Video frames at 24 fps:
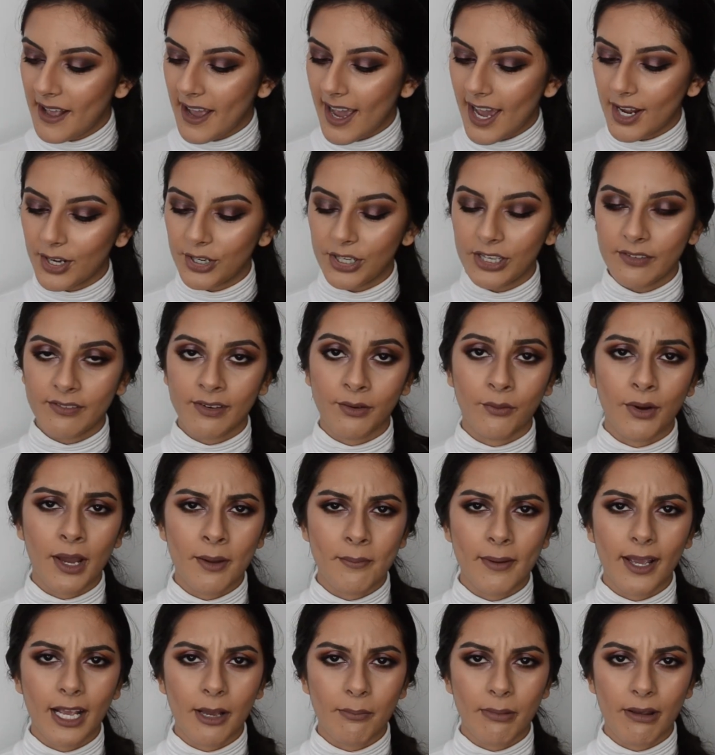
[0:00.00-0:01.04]
I don't even wear
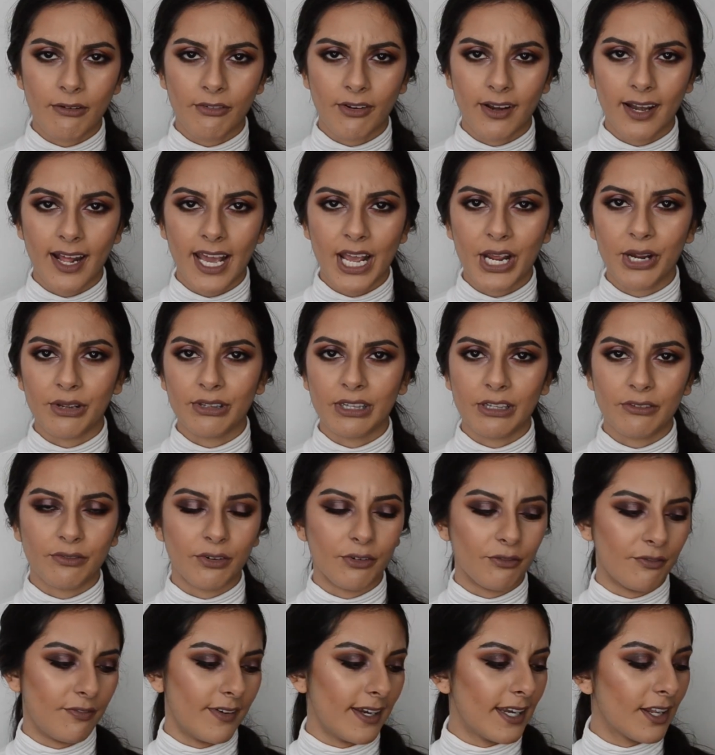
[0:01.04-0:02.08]
makeup every day, only for
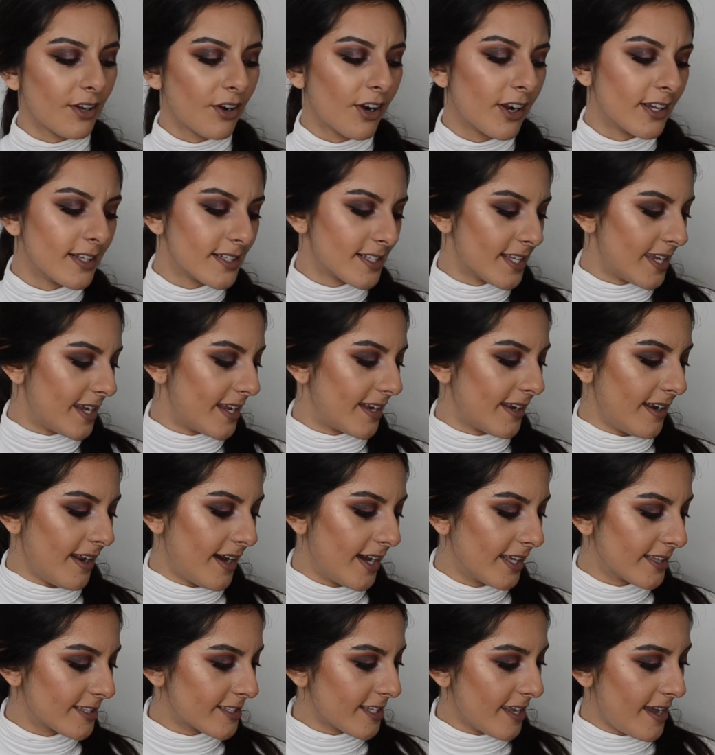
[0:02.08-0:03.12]
videos and
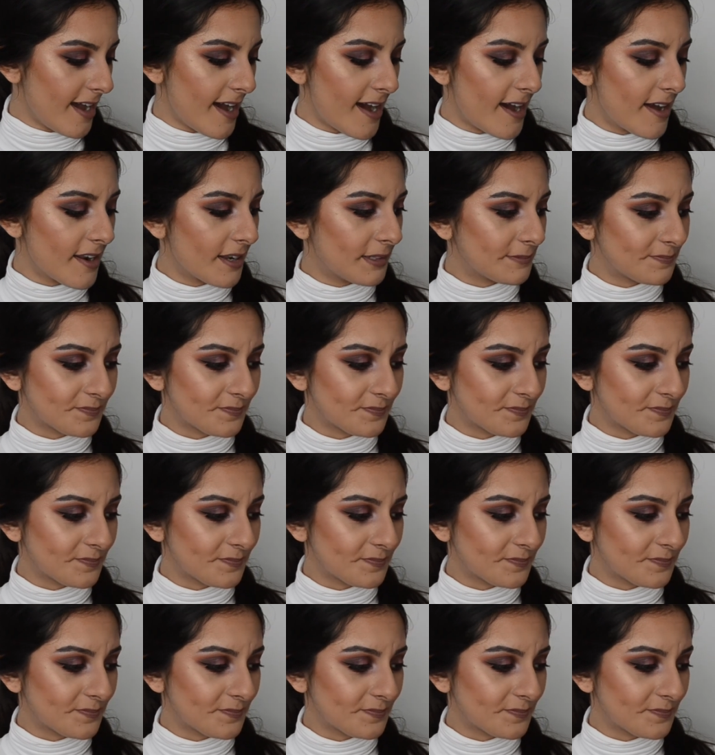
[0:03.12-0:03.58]
nights out.